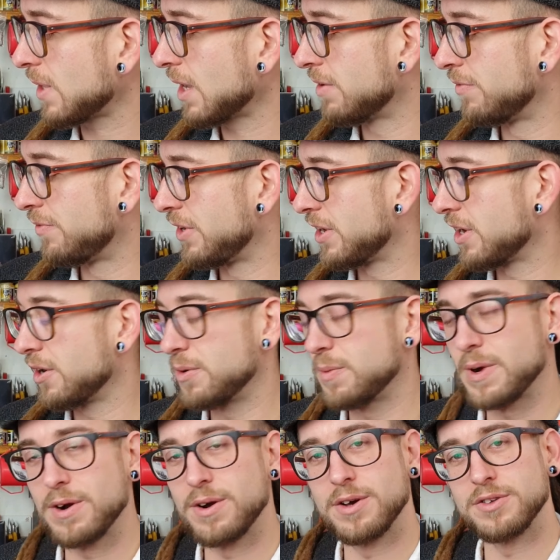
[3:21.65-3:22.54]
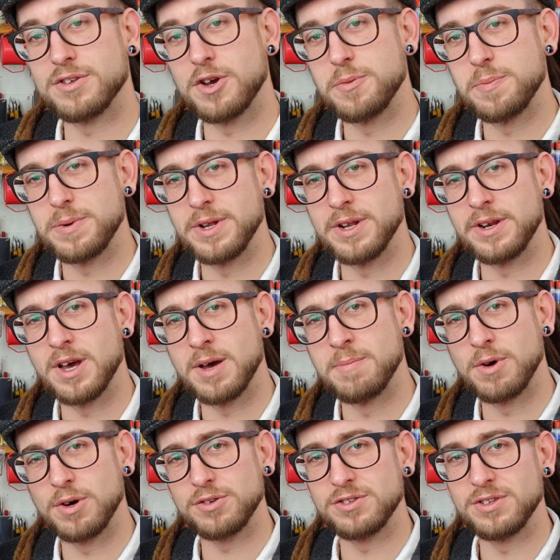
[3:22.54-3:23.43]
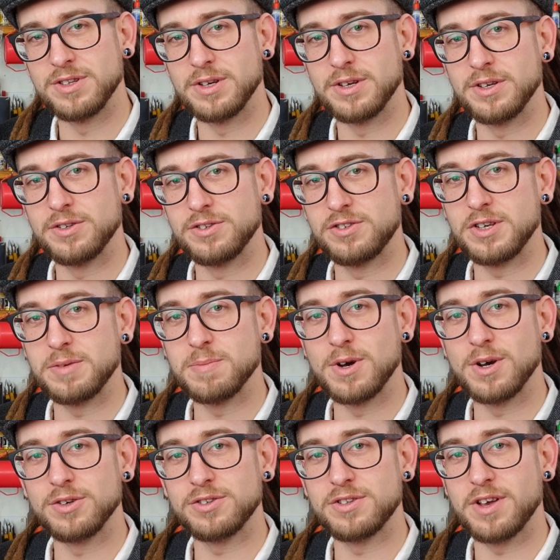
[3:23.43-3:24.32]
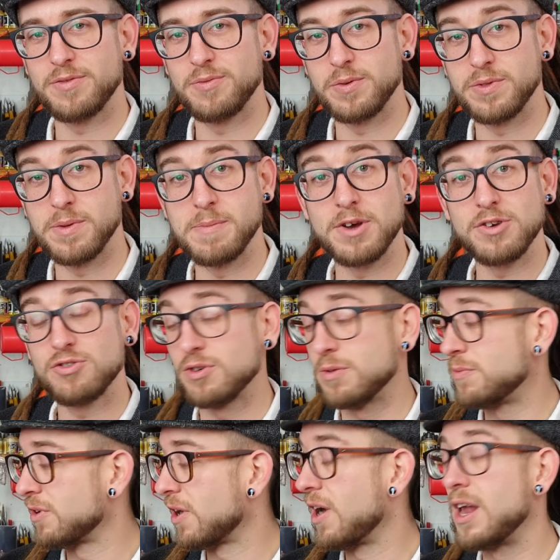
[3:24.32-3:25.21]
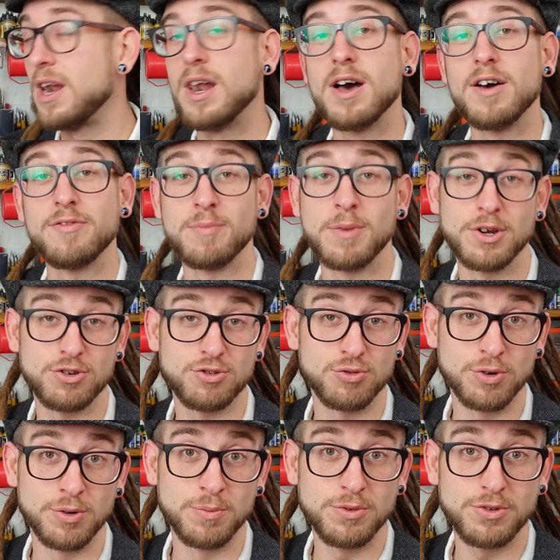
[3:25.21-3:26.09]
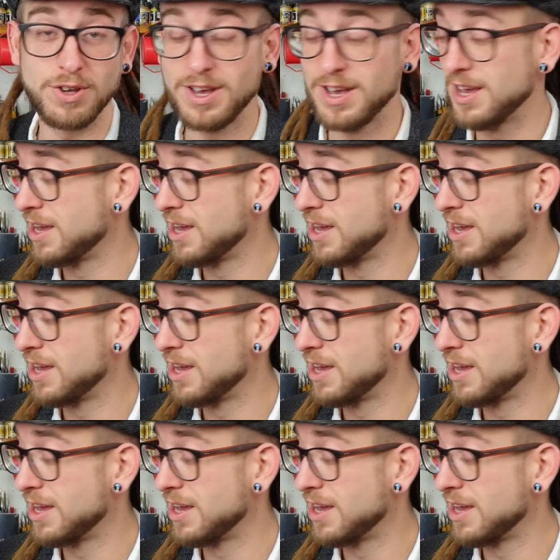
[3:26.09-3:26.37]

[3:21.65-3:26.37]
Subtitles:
video where I was unboxing the Sigmar stuff with the mushrooms. I love mushrooms.